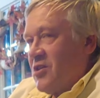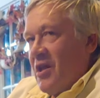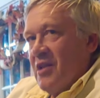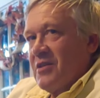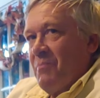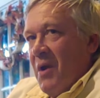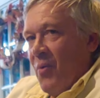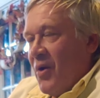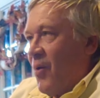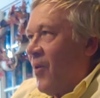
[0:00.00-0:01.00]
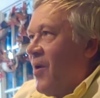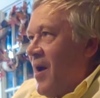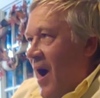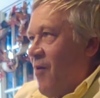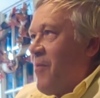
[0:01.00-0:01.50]
said it's a miracle,
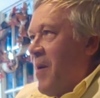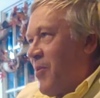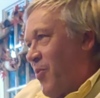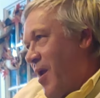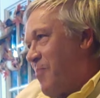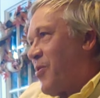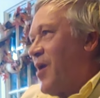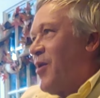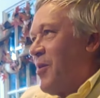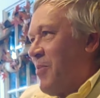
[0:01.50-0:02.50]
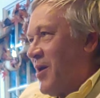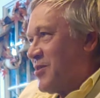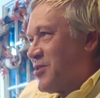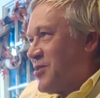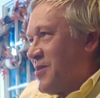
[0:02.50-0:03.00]
I remembered when I prayed on the
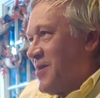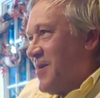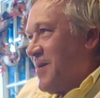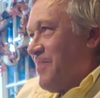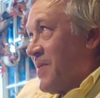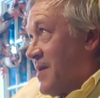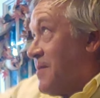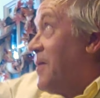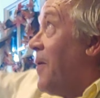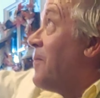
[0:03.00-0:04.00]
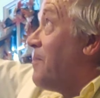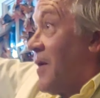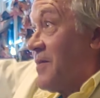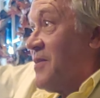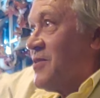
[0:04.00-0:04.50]
bus, you know,
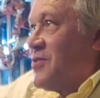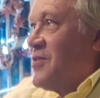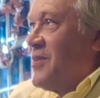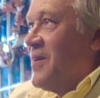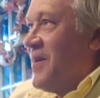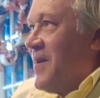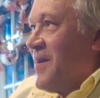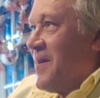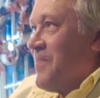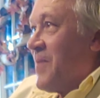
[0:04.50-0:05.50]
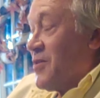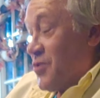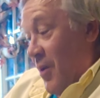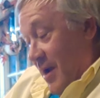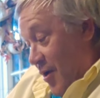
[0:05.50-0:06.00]
like this. And
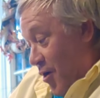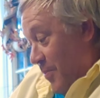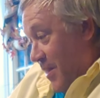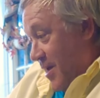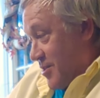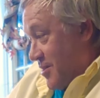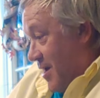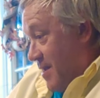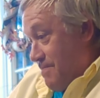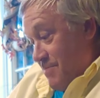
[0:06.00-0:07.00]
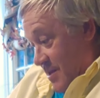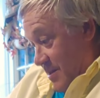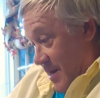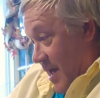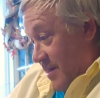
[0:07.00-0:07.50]
so I got home the next night,
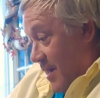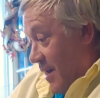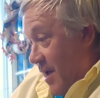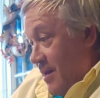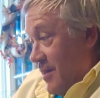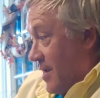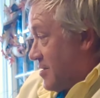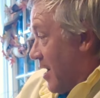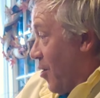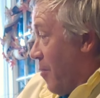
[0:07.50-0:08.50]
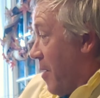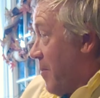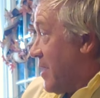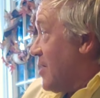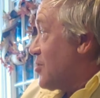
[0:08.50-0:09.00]
that night, and the next thing I know, I'm on
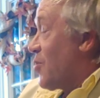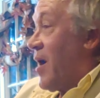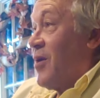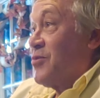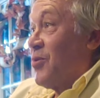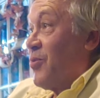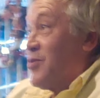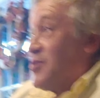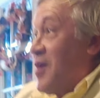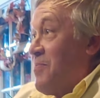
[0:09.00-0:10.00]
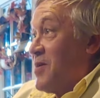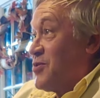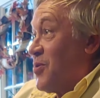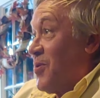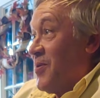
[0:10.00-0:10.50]
my knees crying out to the Lord to save my
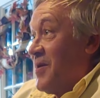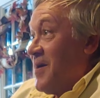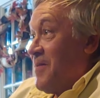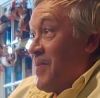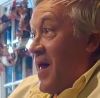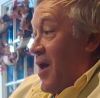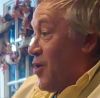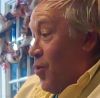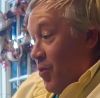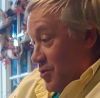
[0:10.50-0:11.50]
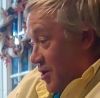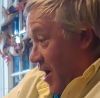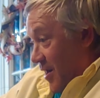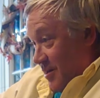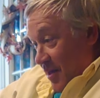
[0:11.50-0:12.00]
soul. And I knew it was
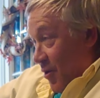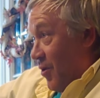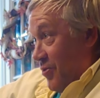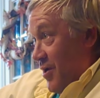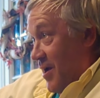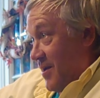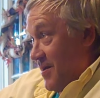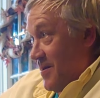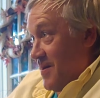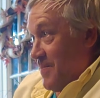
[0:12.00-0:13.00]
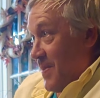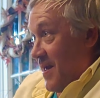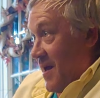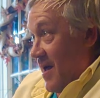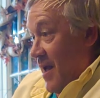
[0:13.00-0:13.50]
God had done the whole
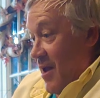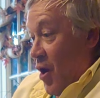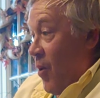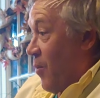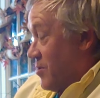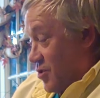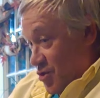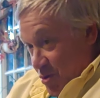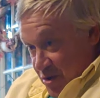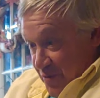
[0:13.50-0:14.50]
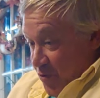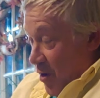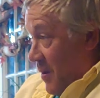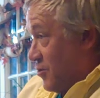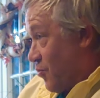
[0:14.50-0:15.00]
thing. I know I wasn't searching
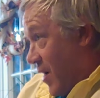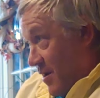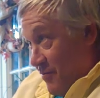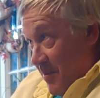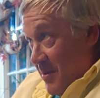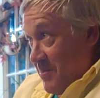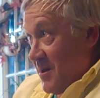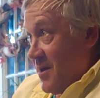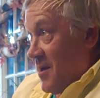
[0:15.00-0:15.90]
for him, I was running from him,